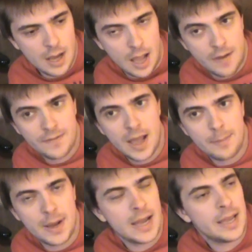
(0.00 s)
I've
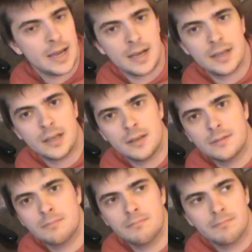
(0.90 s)
got my